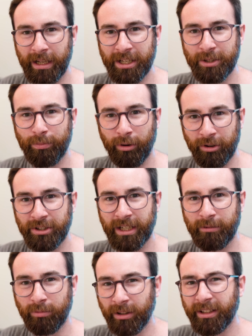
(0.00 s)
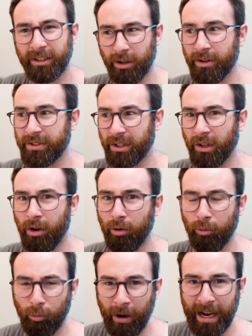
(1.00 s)
each project really goes a
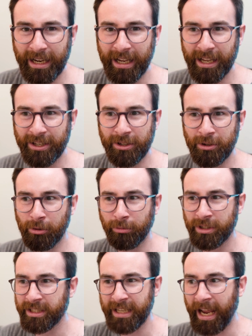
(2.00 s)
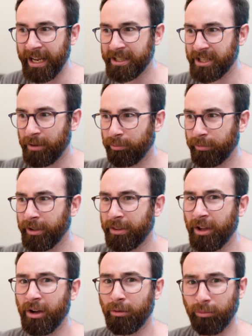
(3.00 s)
long way, and you'll just end up
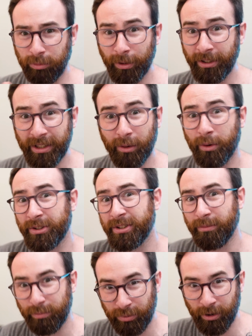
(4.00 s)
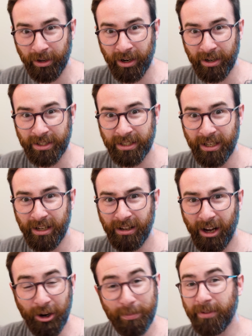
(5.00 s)
with really awesome products.
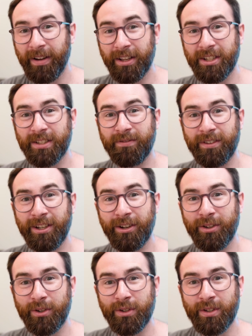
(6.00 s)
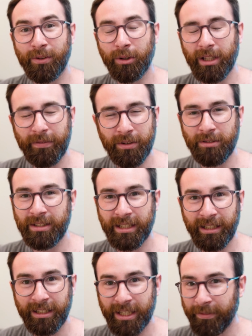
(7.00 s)
I hope you found this video useful. If you
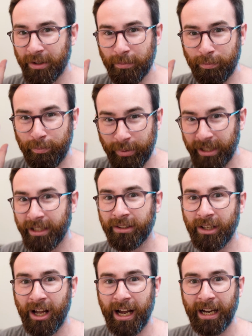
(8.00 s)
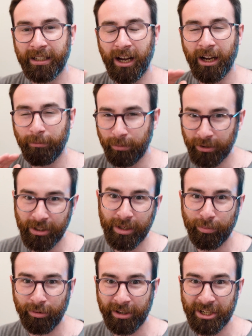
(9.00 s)
did, give it a big like. I'd really
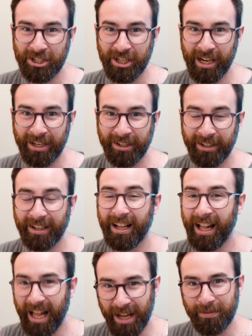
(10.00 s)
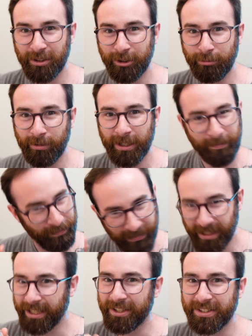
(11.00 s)
appreciate it. Have a good one,
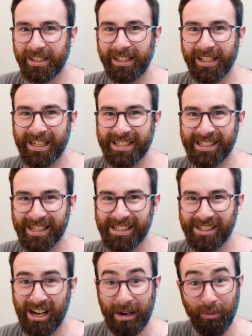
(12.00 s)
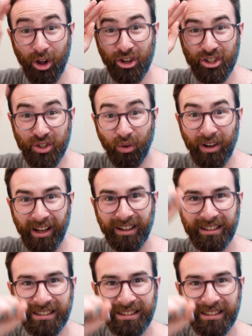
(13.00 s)
and I'll see you guys next time. See ya!